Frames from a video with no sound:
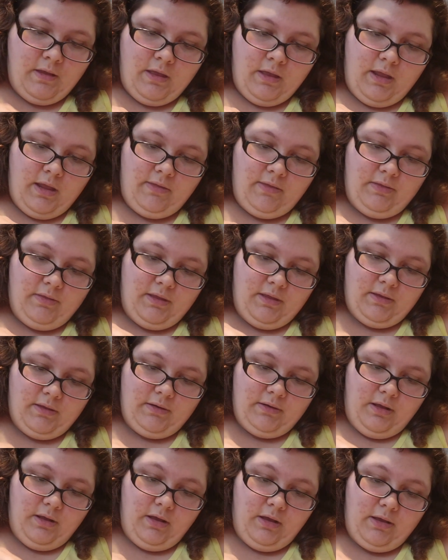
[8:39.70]
And
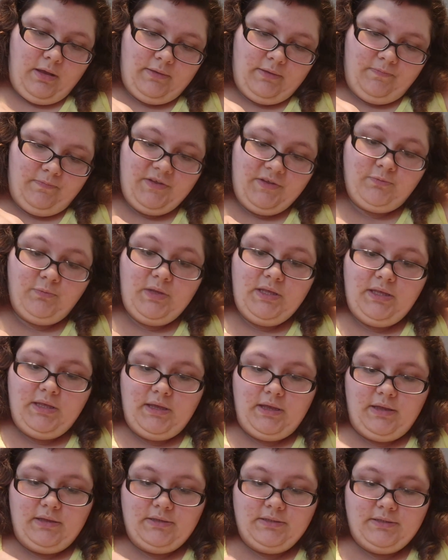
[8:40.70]
then on this
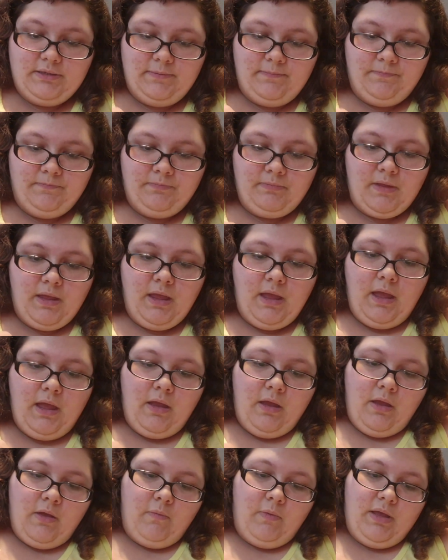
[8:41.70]
weekend,
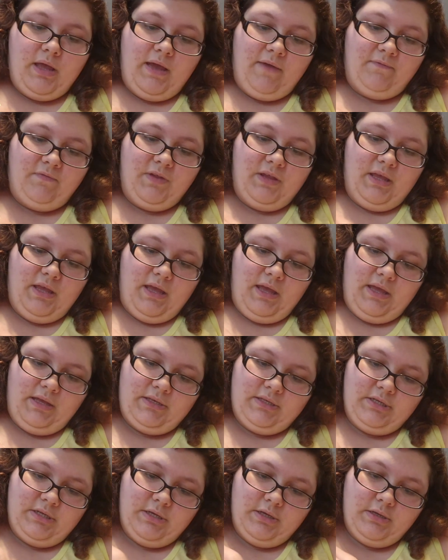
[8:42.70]
we have to
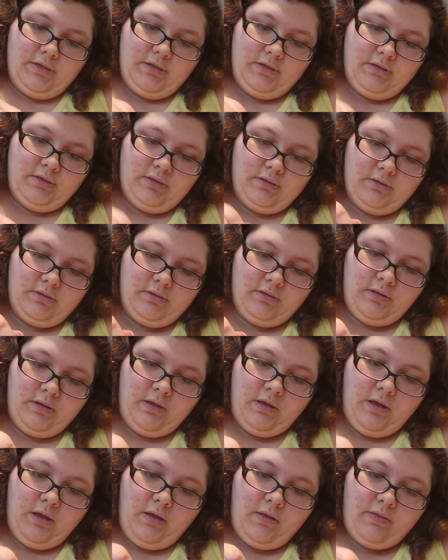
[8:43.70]
get
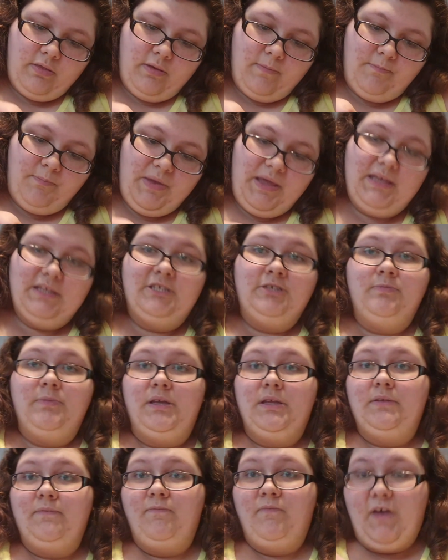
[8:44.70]
the
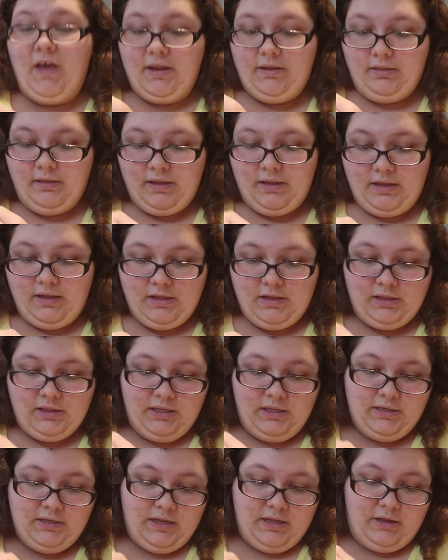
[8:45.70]
basement finally
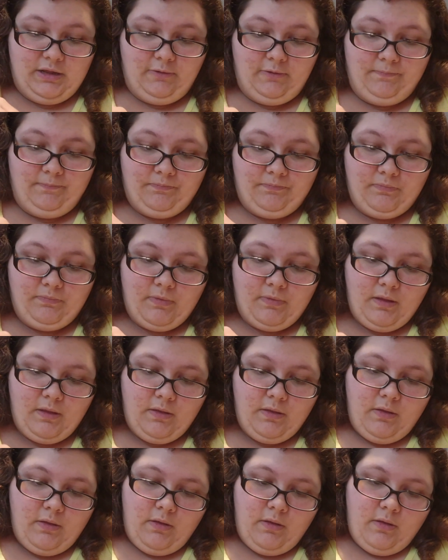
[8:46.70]
cleaned out.
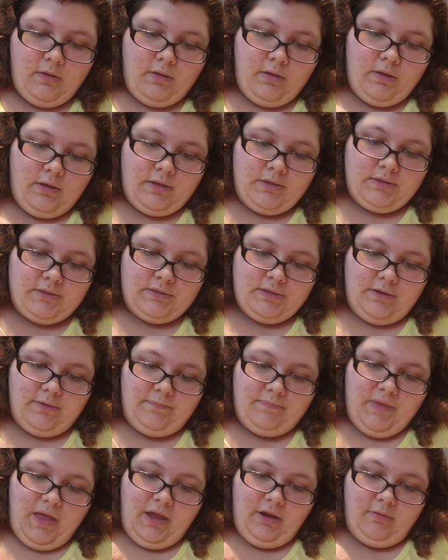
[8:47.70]
So
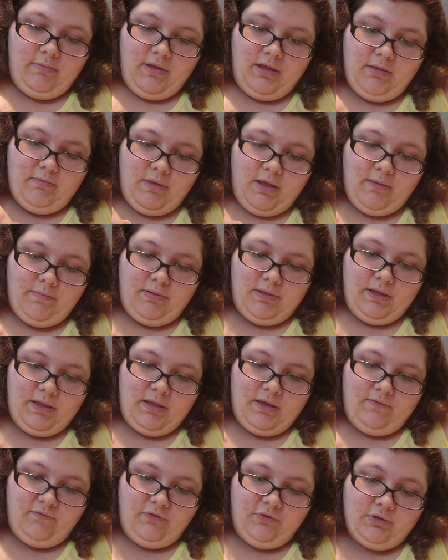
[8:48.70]
that'll be my
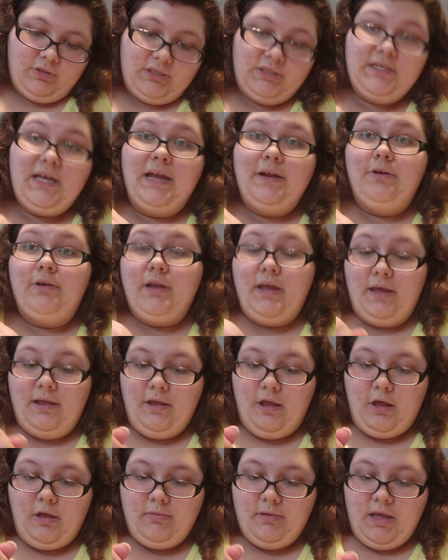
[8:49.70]
plan for Saturday.
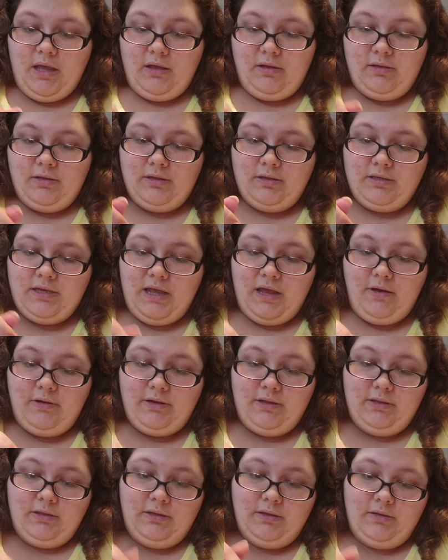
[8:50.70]
I'll be out
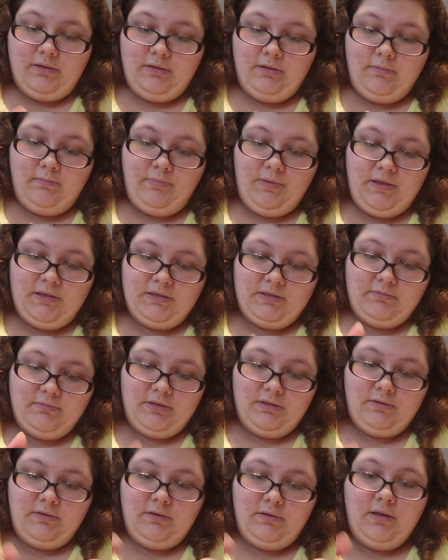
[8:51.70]
down in the
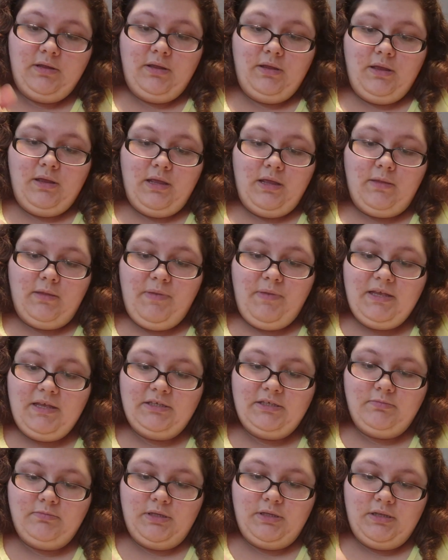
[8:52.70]
basement. And the
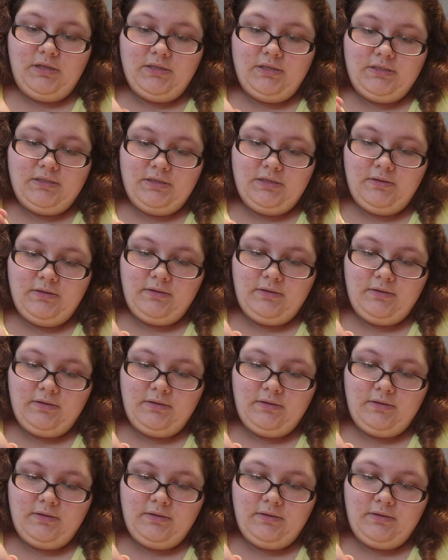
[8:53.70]
basement is,